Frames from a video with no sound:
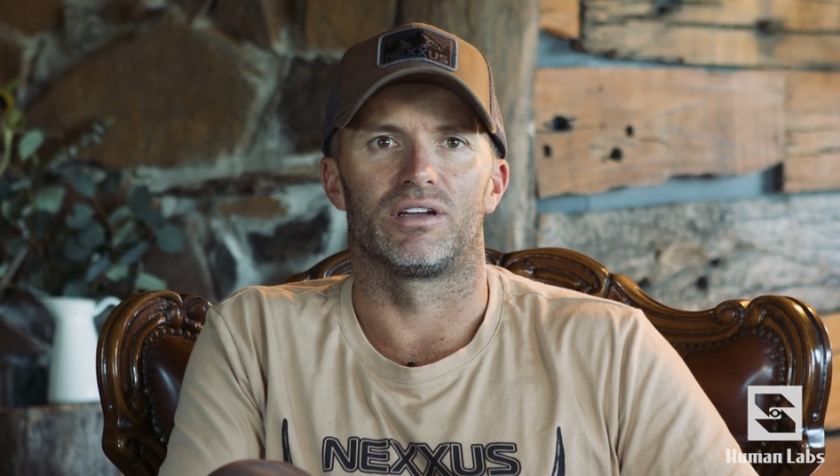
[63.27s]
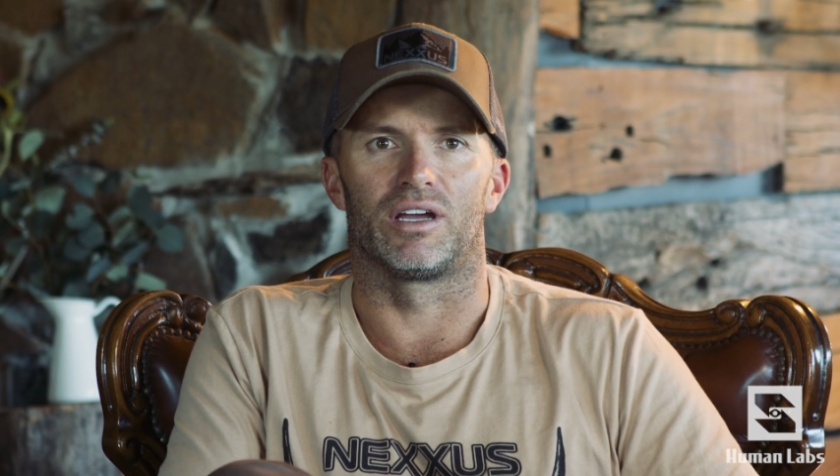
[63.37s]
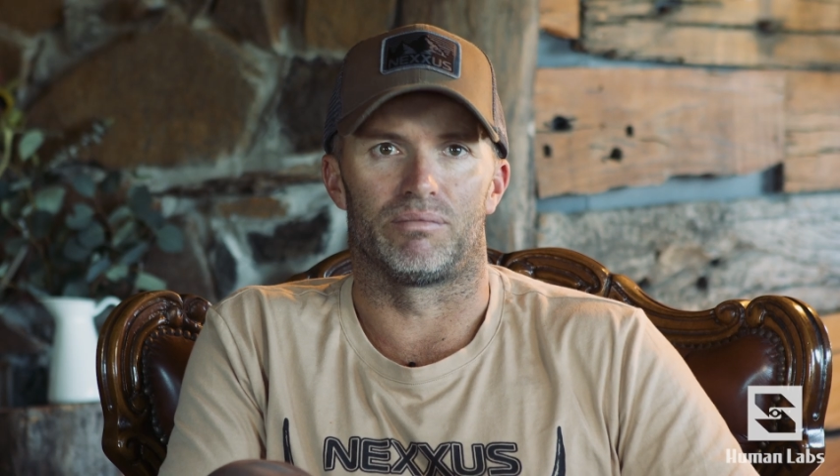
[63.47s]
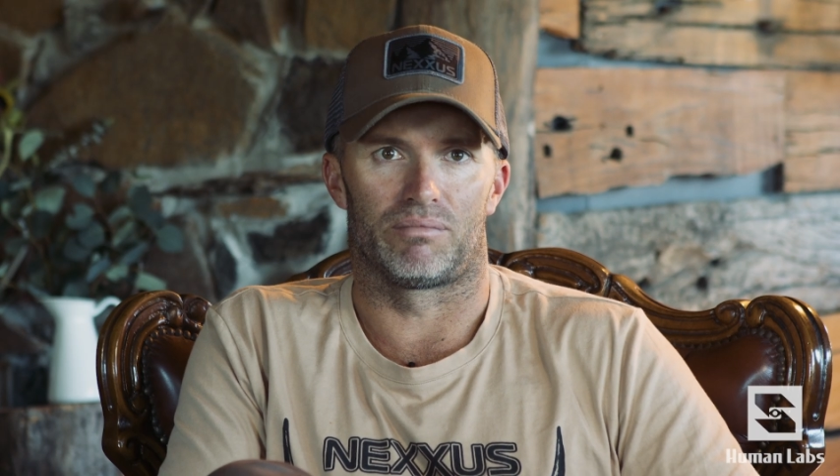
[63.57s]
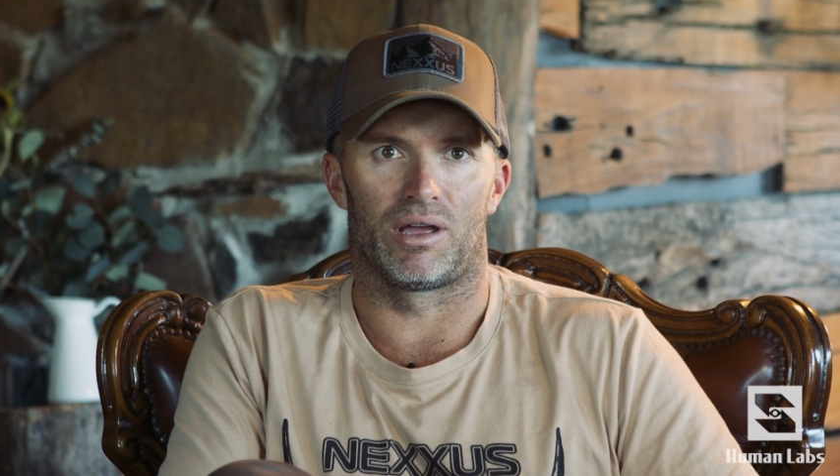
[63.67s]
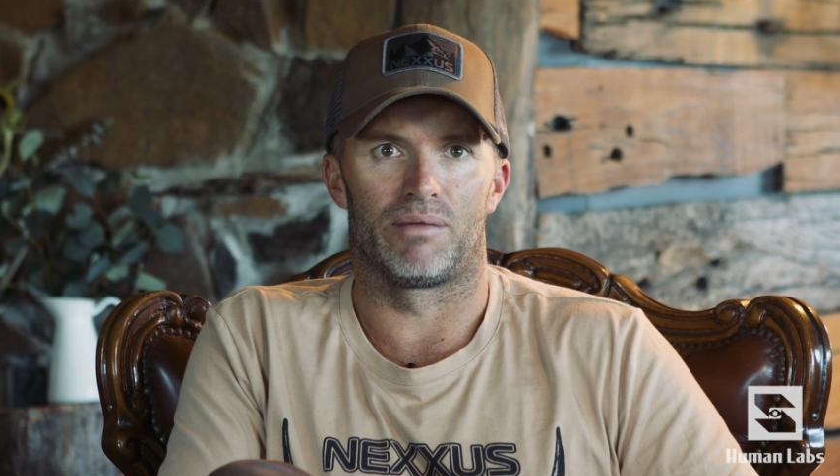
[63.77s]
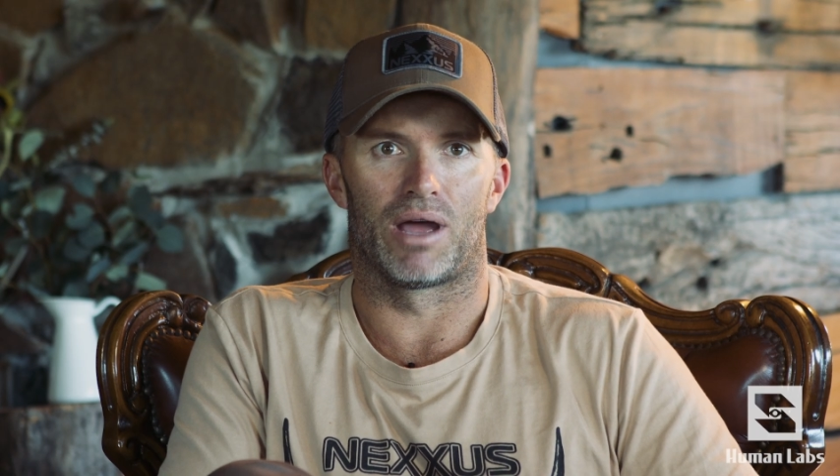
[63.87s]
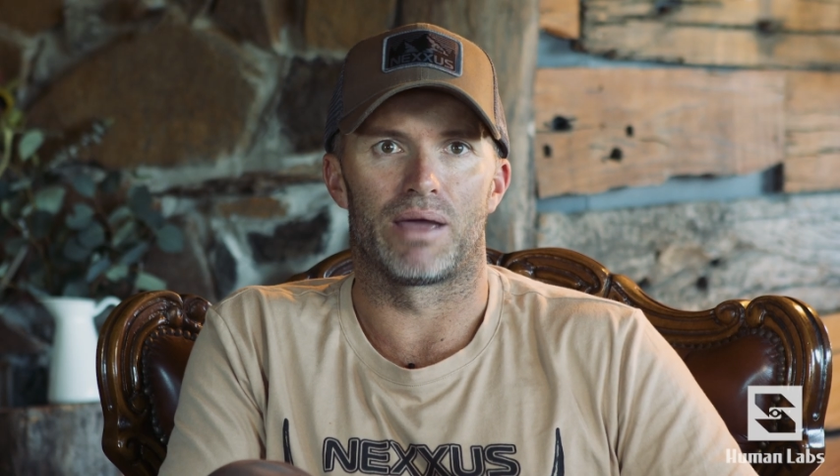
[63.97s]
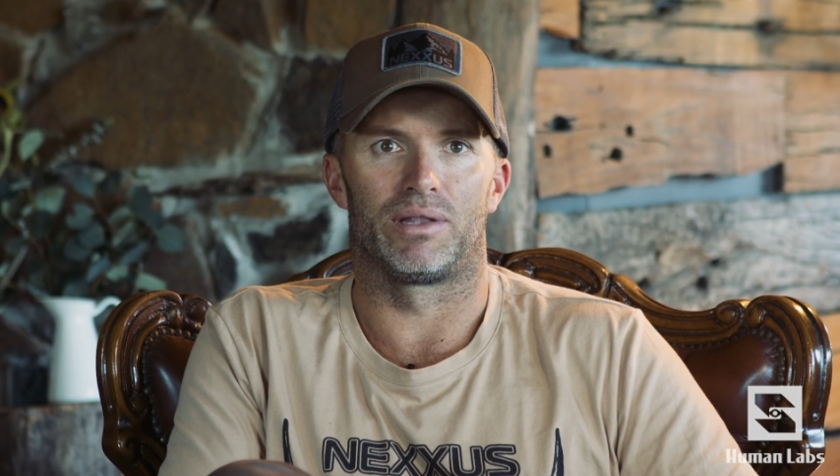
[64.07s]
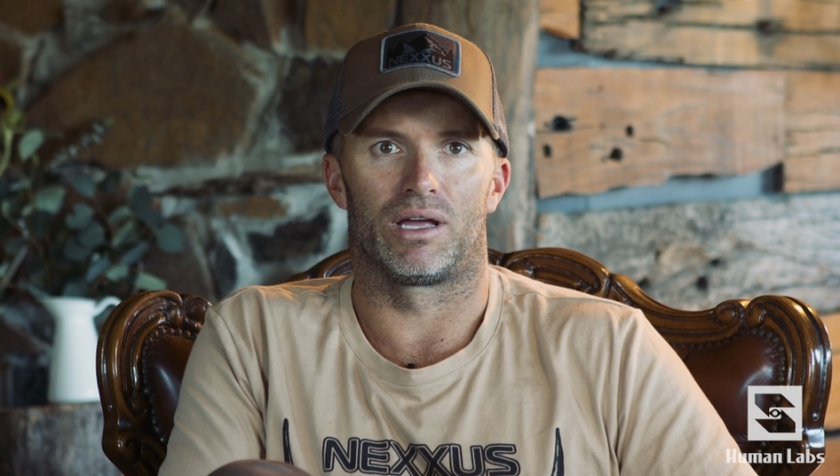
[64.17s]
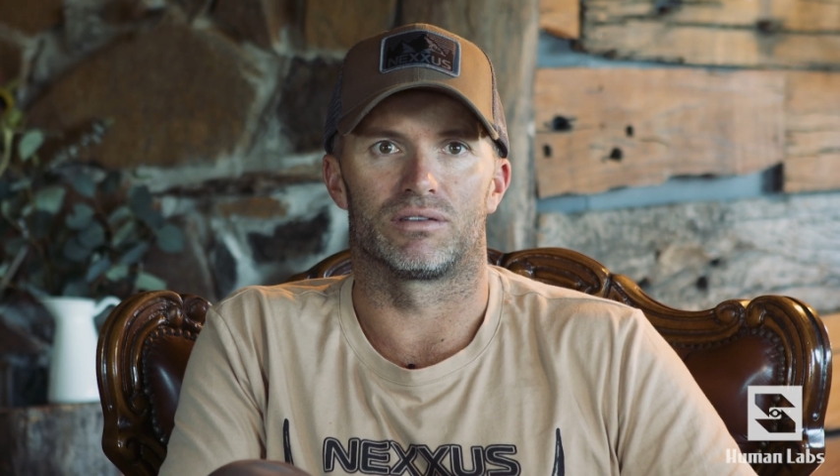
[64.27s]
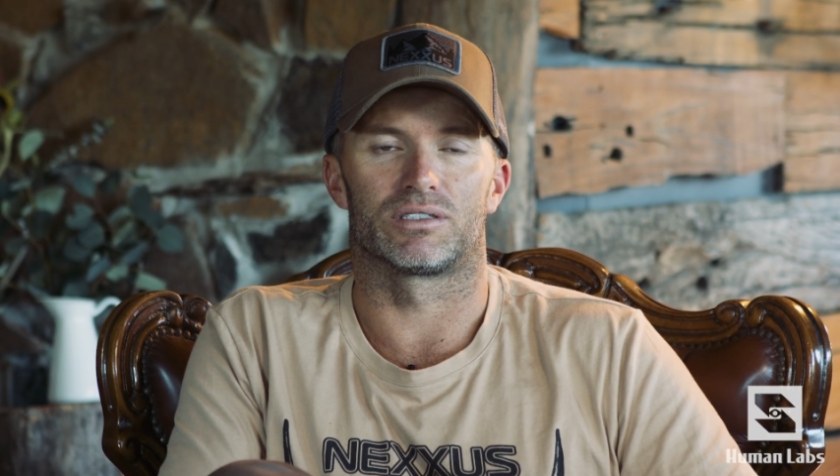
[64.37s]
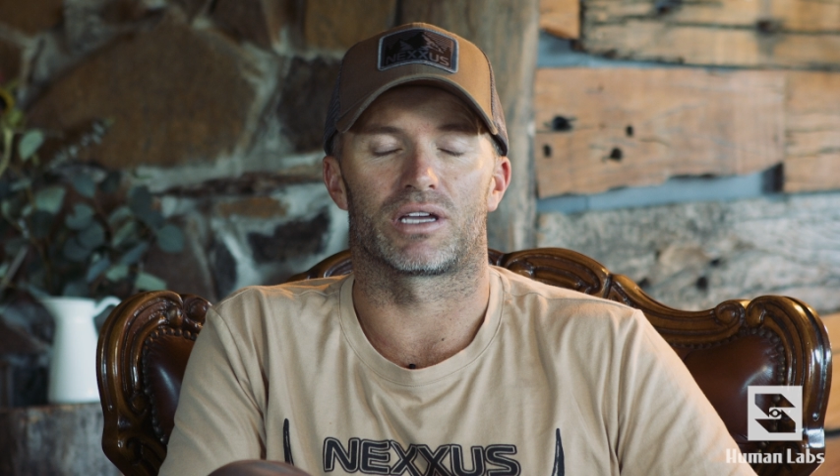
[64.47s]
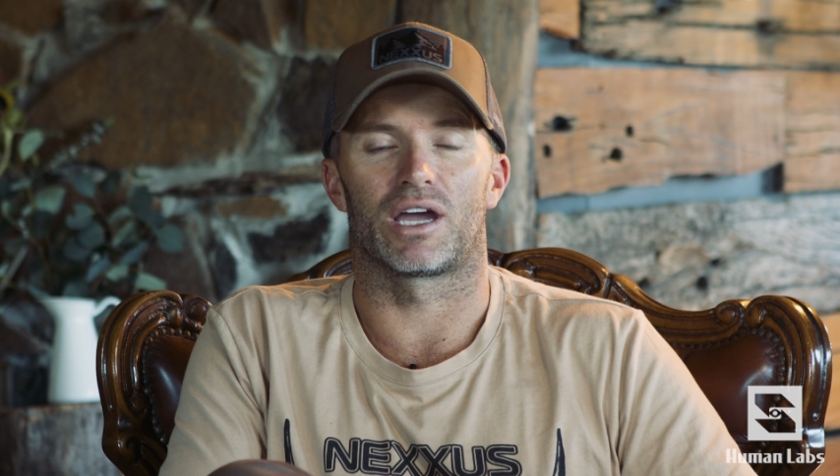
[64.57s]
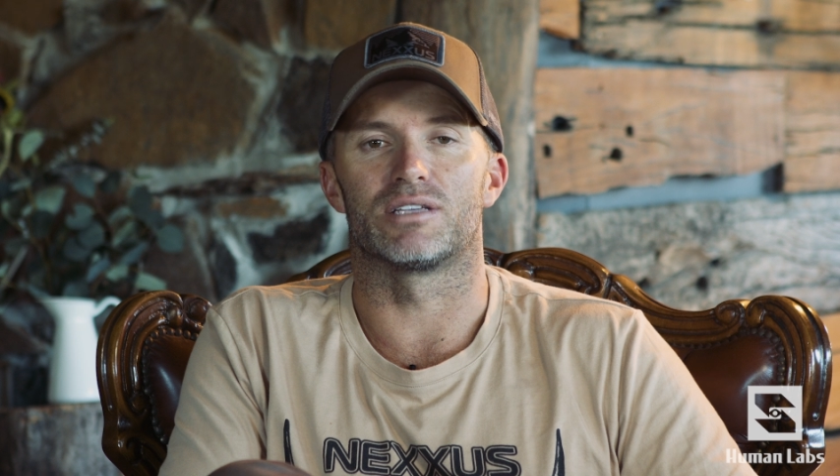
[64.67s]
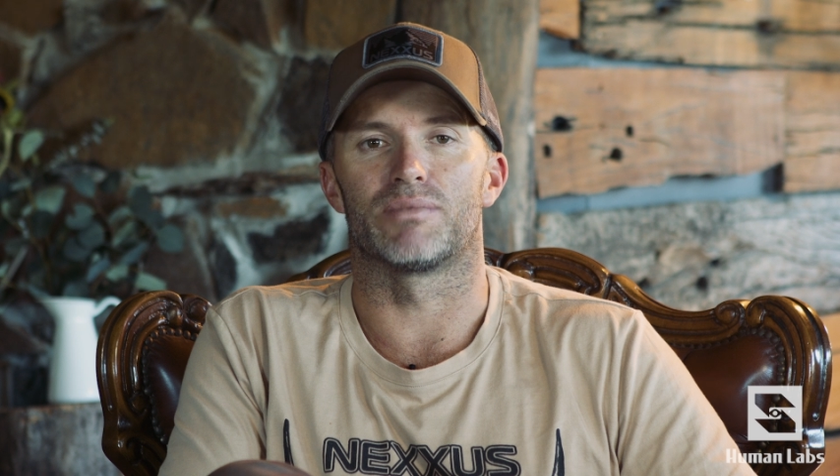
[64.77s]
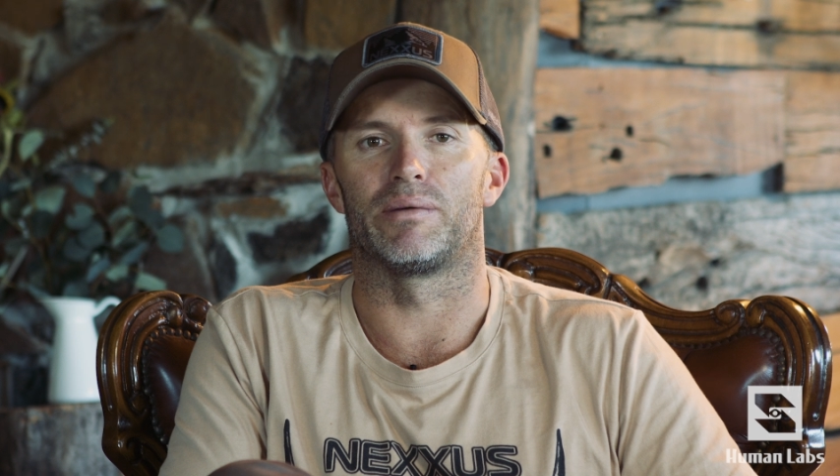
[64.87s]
And maybe that was the case.